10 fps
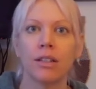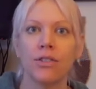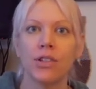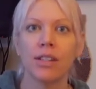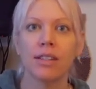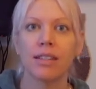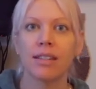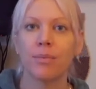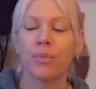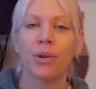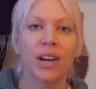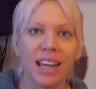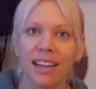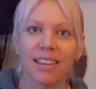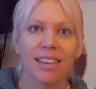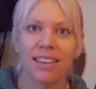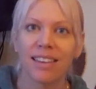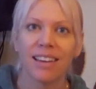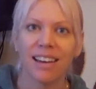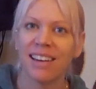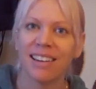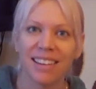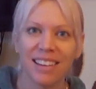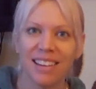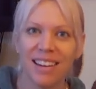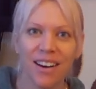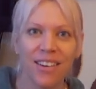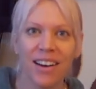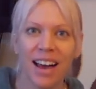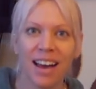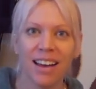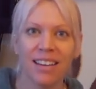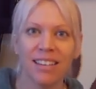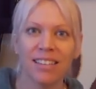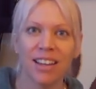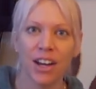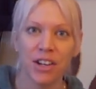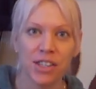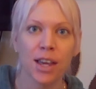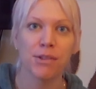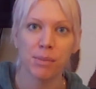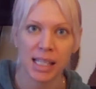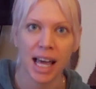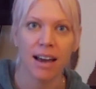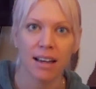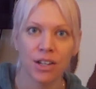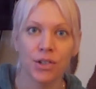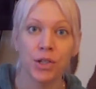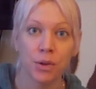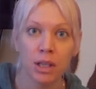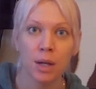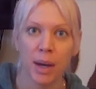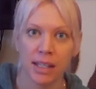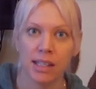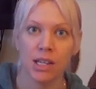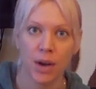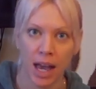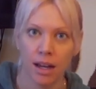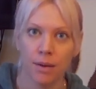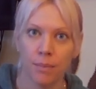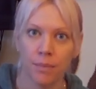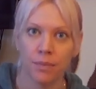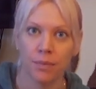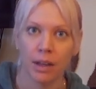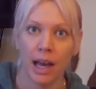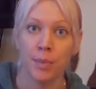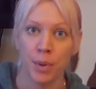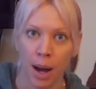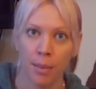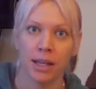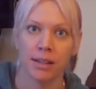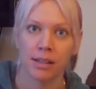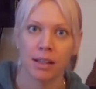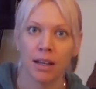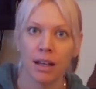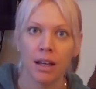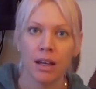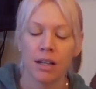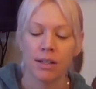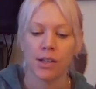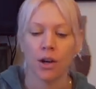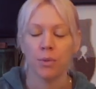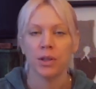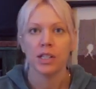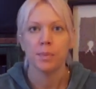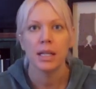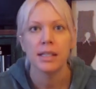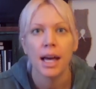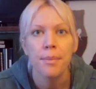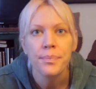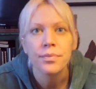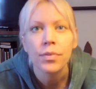just breathe, you know, and cut yourself some slack. You're doing the best that you can, I promise. So with this being said,